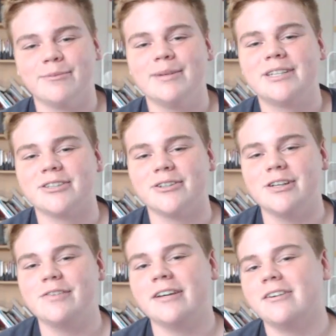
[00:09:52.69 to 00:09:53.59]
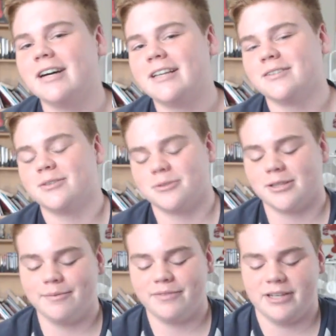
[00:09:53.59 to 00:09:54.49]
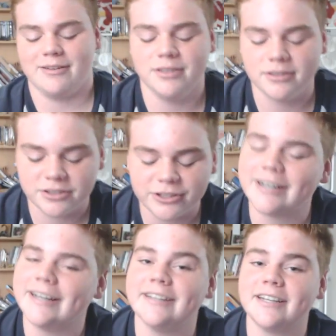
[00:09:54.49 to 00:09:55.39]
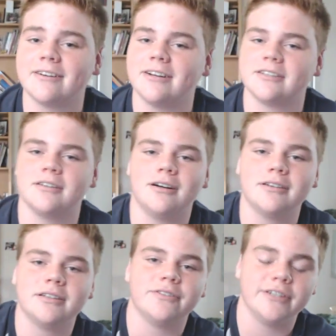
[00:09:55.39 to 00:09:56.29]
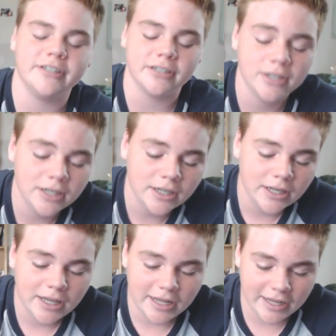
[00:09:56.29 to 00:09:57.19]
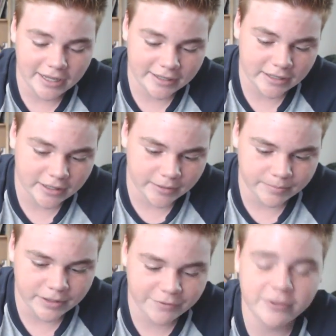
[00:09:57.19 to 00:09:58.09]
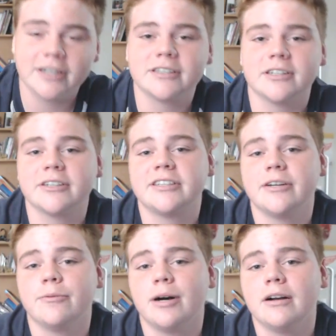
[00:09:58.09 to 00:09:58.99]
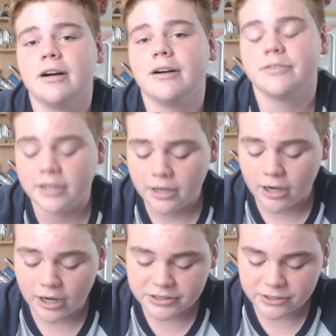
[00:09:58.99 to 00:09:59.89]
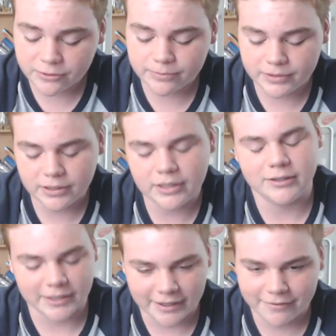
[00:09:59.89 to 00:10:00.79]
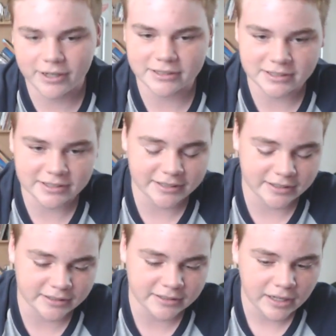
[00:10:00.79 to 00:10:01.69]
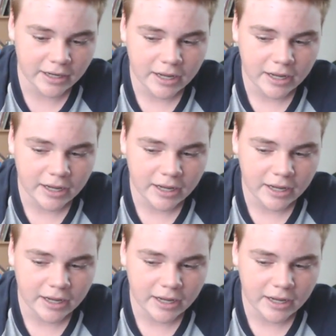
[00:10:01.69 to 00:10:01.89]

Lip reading: Make sure to leave a like and subscribe if you haven't. Let's try and hit 10 likes on this video, And if you guys understand why I left, also, okay, I forgot to say this.